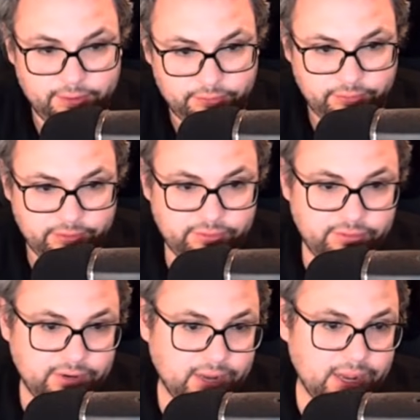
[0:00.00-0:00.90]
So this
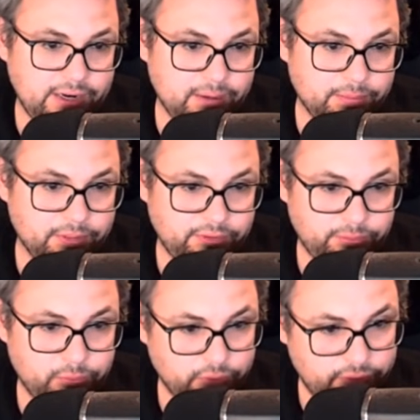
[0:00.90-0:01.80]
is an odd number
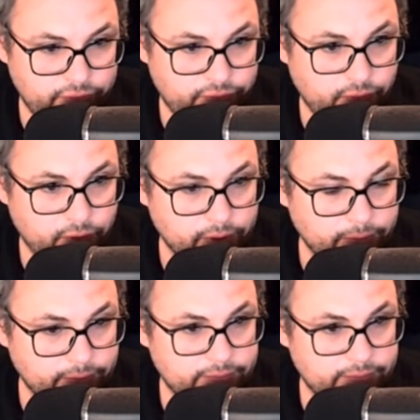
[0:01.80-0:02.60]
that's more than 4.